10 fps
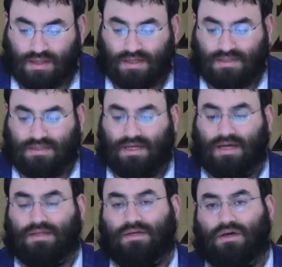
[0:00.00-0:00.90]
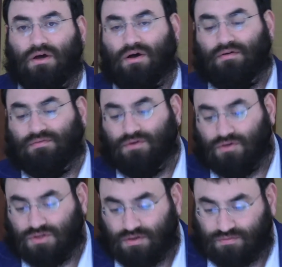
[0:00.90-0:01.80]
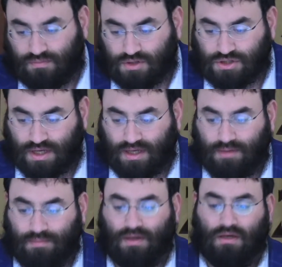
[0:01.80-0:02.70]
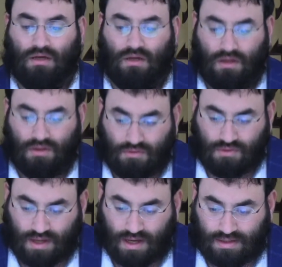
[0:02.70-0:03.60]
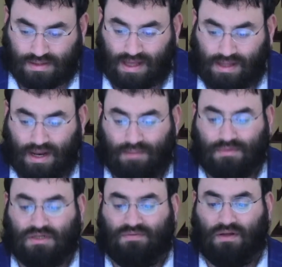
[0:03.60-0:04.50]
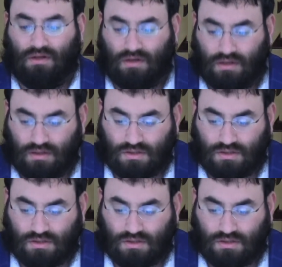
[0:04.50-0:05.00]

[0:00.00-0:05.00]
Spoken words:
This is the idea of nursing from the shtei imi through the dal amas of halacha.